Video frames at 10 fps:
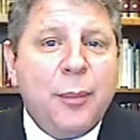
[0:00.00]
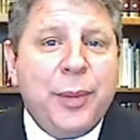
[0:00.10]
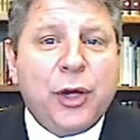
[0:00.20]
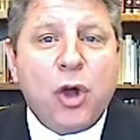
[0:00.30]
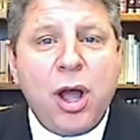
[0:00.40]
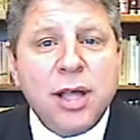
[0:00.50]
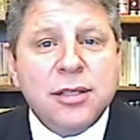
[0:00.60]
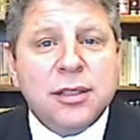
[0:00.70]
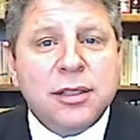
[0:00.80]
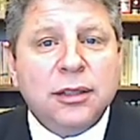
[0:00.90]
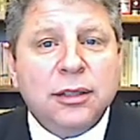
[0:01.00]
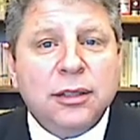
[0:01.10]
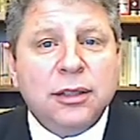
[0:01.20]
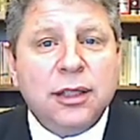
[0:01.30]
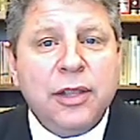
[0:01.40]
Because
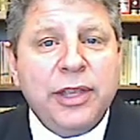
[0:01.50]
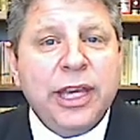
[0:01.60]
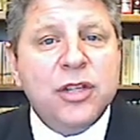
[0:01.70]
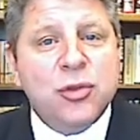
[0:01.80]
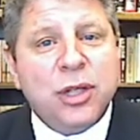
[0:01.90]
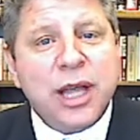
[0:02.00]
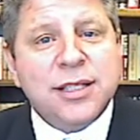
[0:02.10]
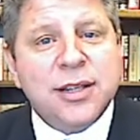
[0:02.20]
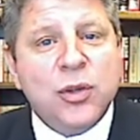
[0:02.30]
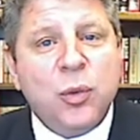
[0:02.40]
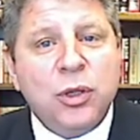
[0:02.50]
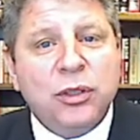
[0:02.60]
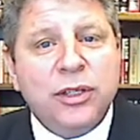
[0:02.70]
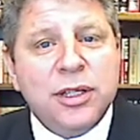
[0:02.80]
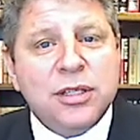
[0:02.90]
the Israelites in the
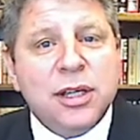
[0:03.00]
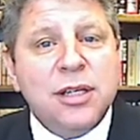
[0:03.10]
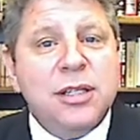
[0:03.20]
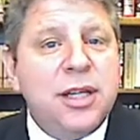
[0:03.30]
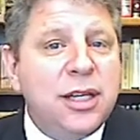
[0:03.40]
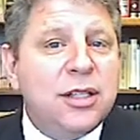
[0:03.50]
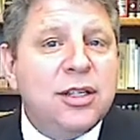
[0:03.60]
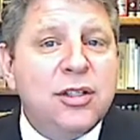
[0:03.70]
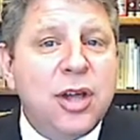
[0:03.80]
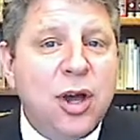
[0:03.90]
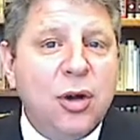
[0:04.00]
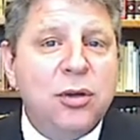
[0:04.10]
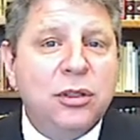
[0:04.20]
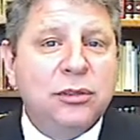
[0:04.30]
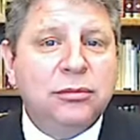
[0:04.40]
wilderness needed to
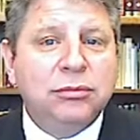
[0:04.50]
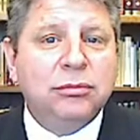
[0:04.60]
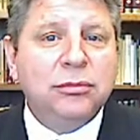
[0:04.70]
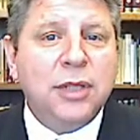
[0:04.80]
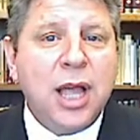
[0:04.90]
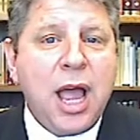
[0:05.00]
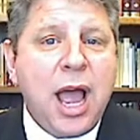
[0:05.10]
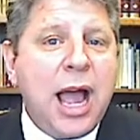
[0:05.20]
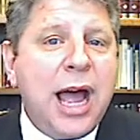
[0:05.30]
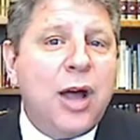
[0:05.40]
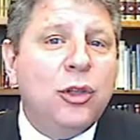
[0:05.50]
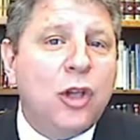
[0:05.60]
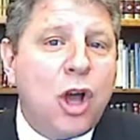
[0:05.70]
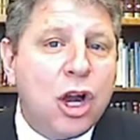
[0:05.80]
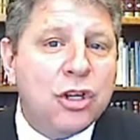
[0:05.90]
know how
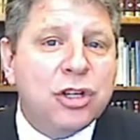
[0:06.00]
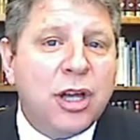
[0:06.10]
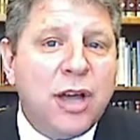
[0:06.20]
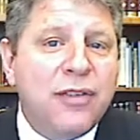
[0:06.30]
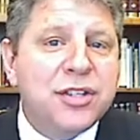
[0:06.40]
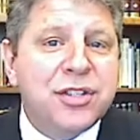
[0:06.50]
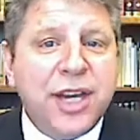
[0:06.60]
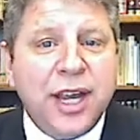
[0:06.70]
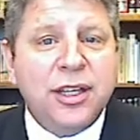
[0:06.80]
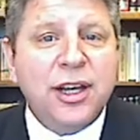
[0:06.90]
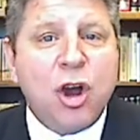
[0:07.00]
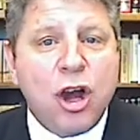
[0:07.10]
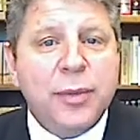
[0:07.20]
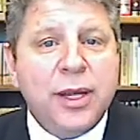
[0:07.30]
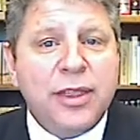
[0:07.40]
large of a standing
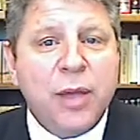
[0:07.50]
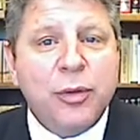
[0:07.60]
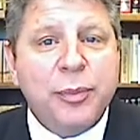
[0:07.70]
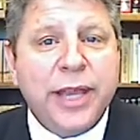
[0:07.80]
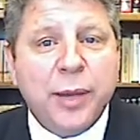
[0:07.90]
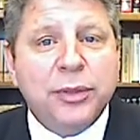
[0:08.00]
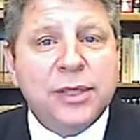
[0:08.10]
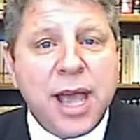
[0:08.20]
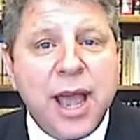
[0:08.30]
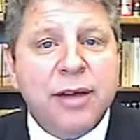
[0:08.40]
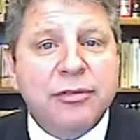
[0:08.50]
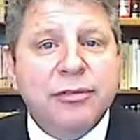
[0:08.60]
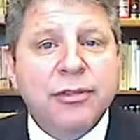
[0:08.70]
army they would be able to have.